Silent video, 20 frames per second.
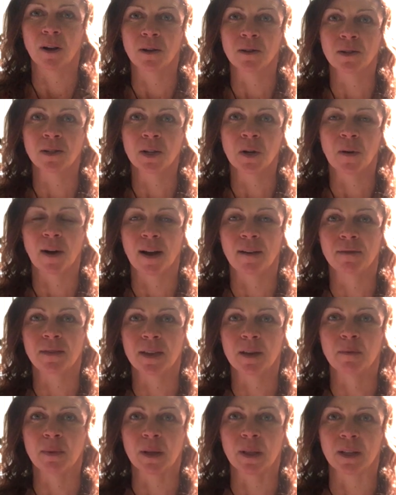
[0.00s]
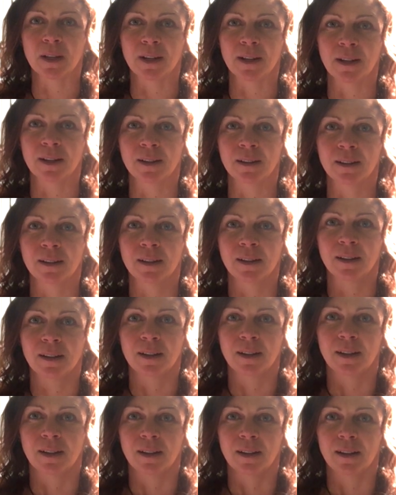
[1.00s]
also have the ability
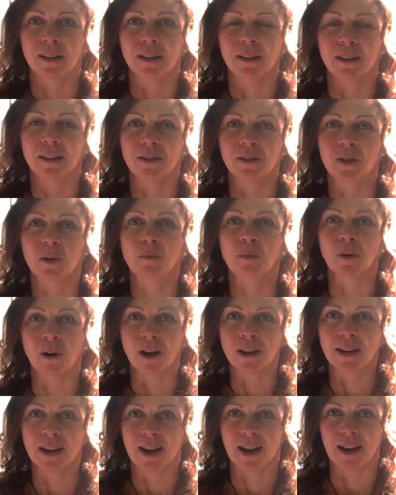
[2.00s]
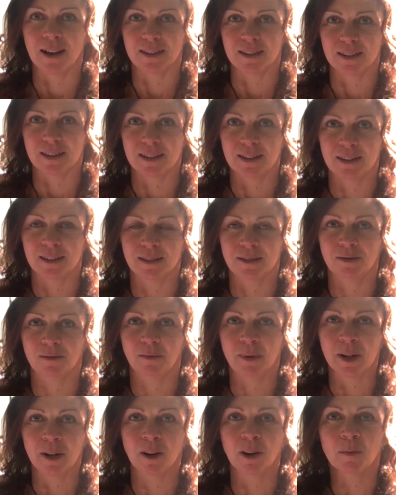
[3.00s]
to broadcast.
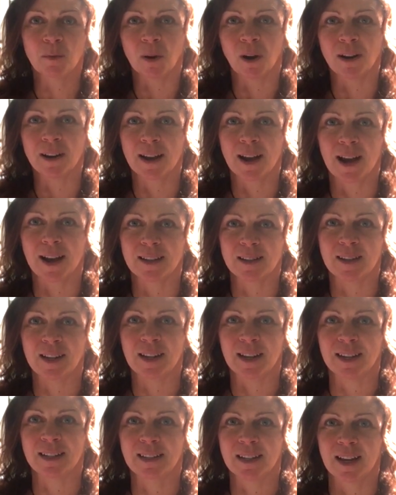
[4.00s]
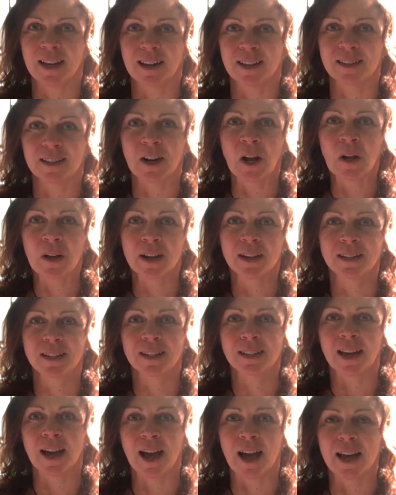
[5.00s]
We are broadcasting antennas, and I'll get
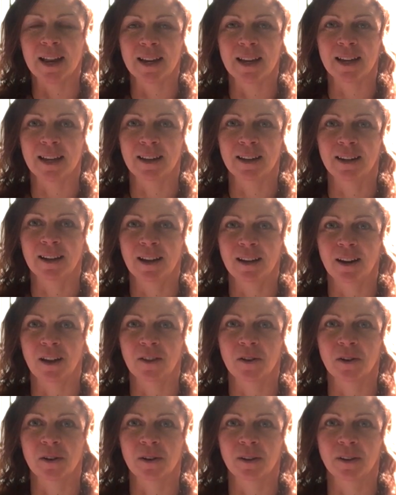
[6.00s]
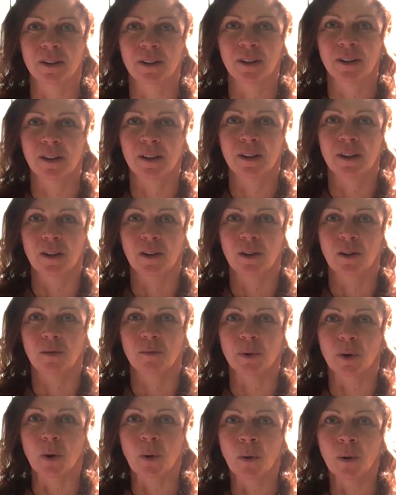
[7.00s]
to that in another
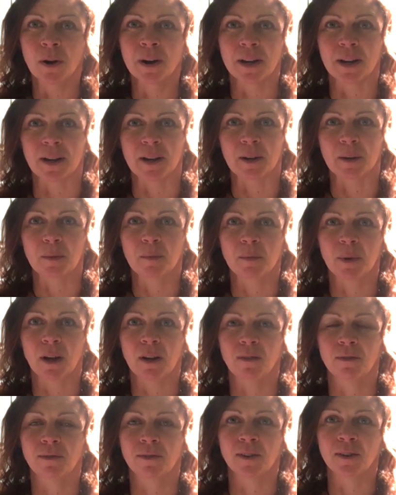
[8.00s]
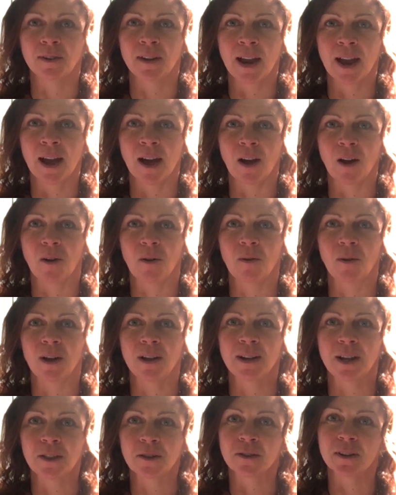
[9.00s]
recording. But for now,
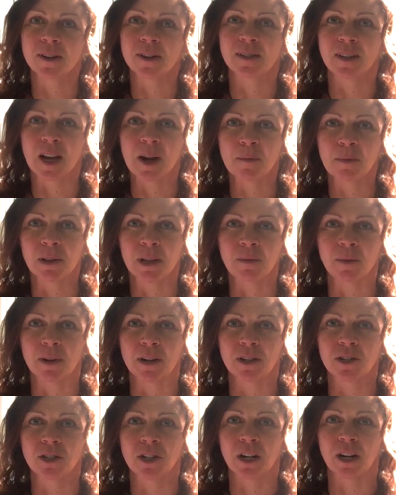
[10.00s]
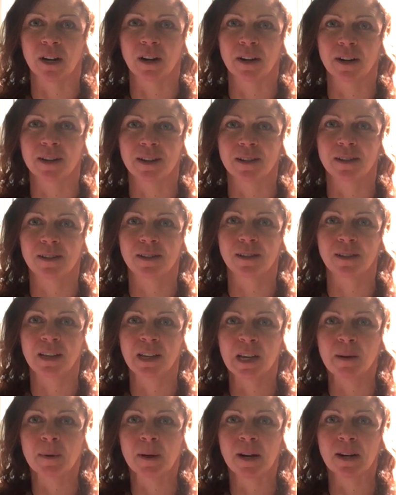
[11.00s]
another example I want to share is
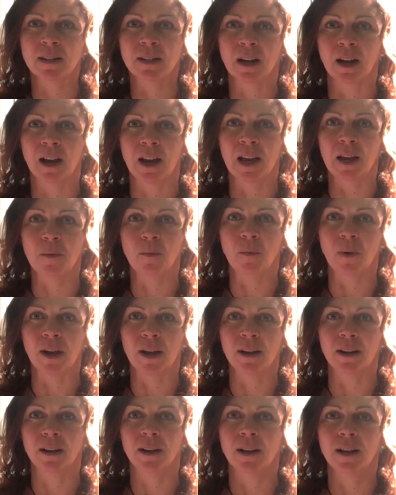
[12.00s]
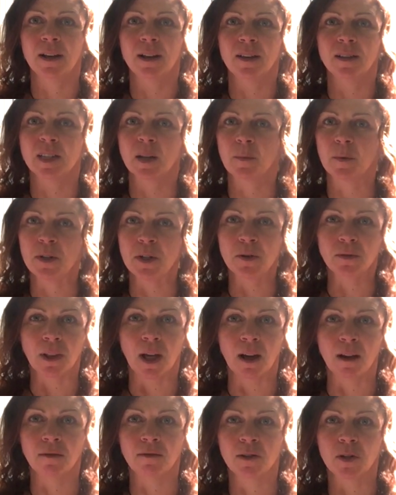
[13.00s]
think about a time when someone you
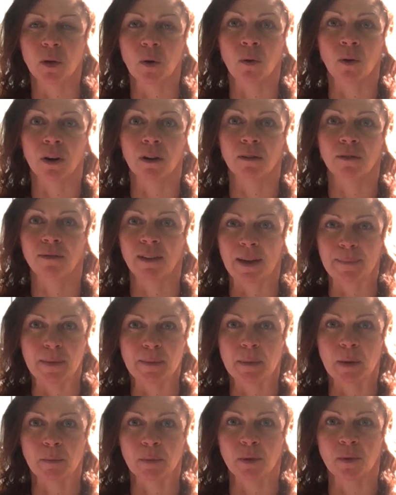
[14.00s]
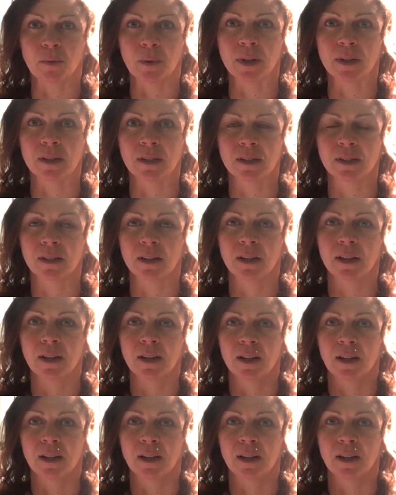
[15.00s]
loved or a family member was